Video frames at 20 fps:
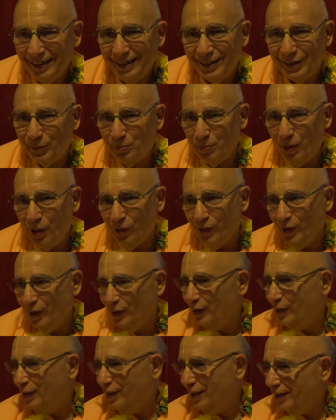smaller
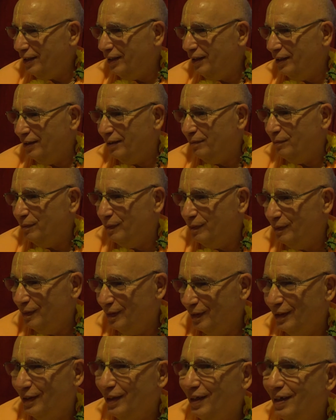than any of the
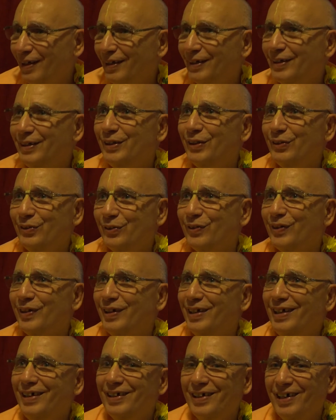
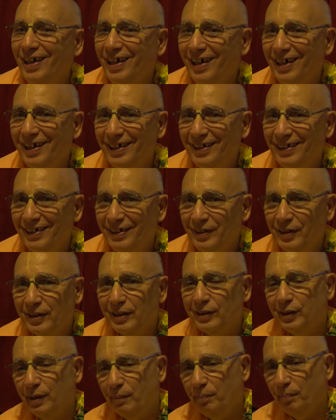children here,
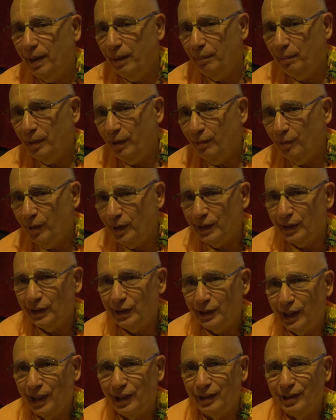except maybe, what
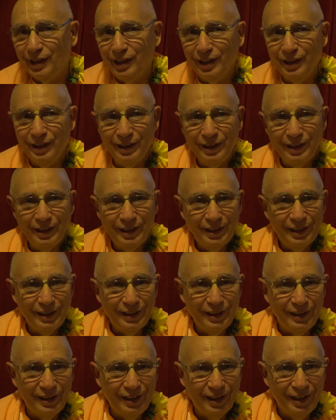is that,
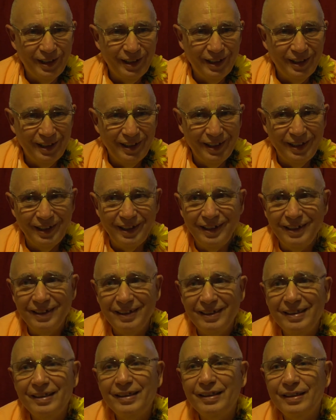
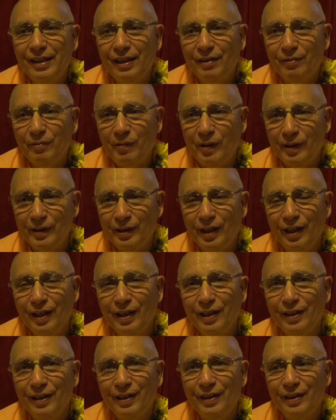that one
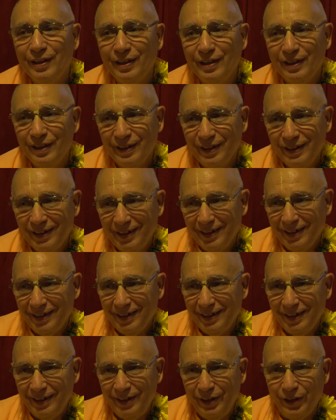
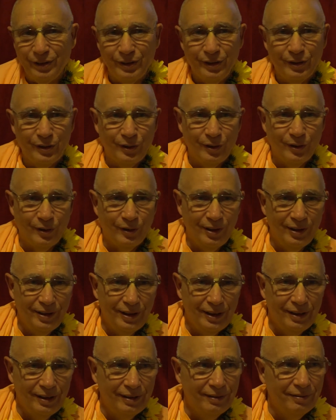young girl,
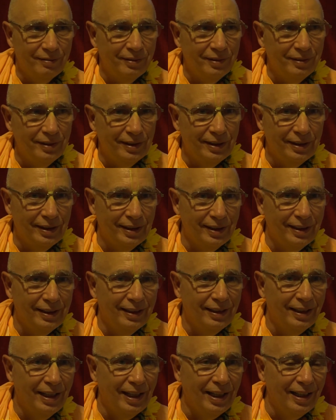
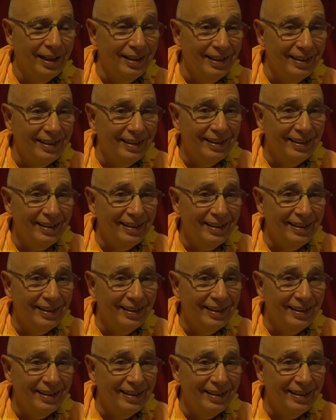huh?